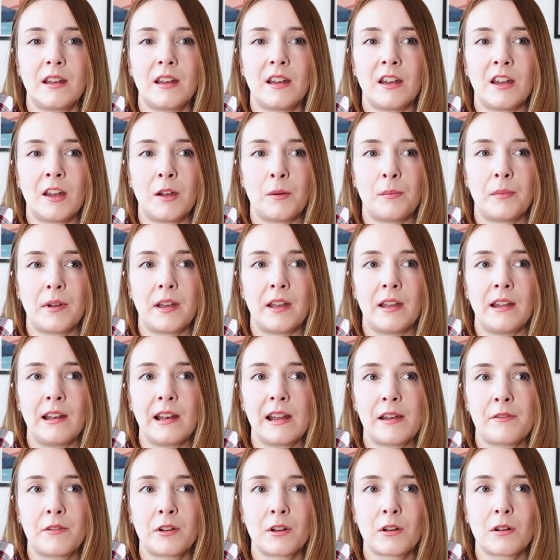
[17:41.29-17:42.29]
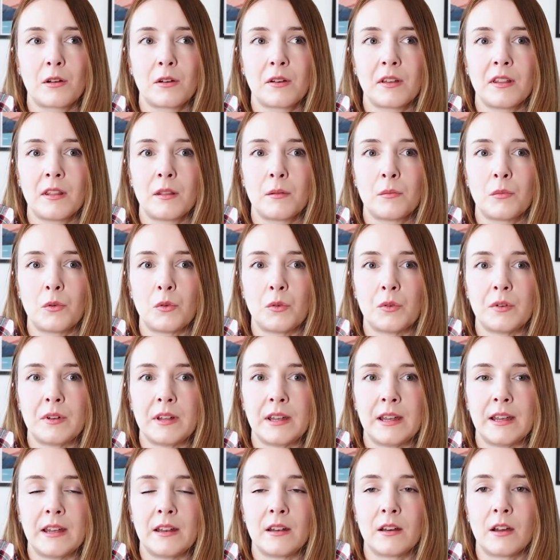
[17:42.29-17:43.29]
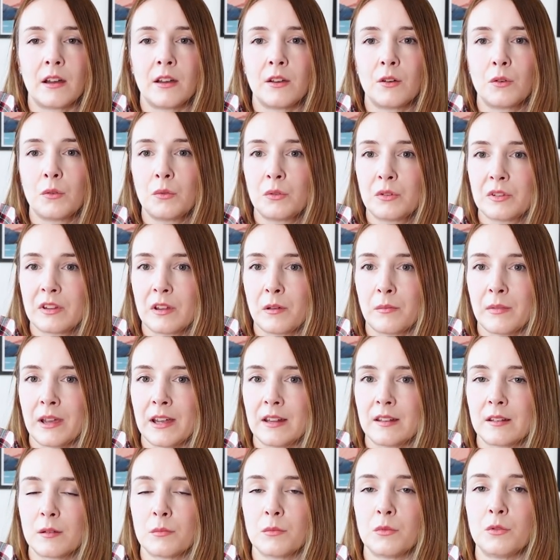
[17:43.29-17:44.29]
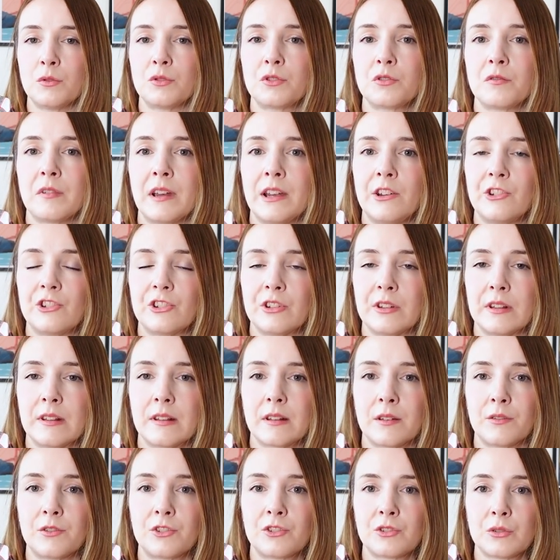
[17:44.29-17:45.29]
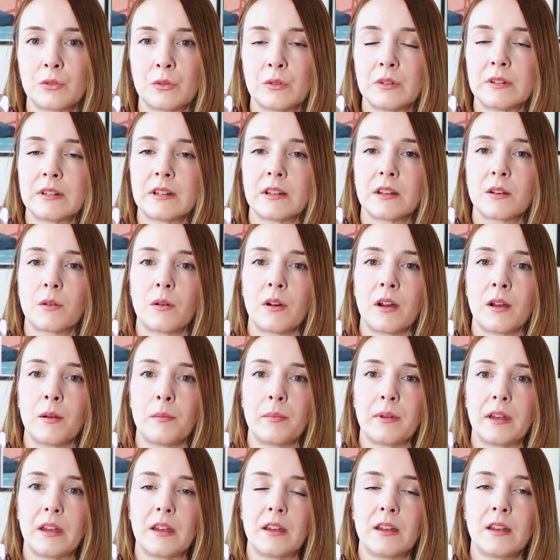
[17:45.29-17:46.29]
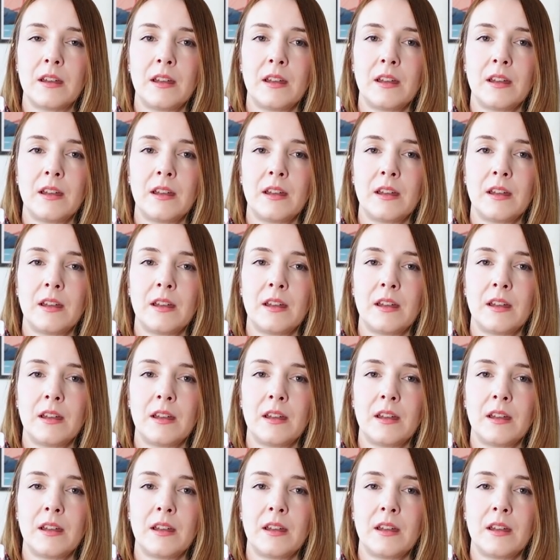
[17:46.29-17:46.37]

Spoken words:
At 11 o'clock in the morning, I also made some alterations. I've shortened it quite a bit,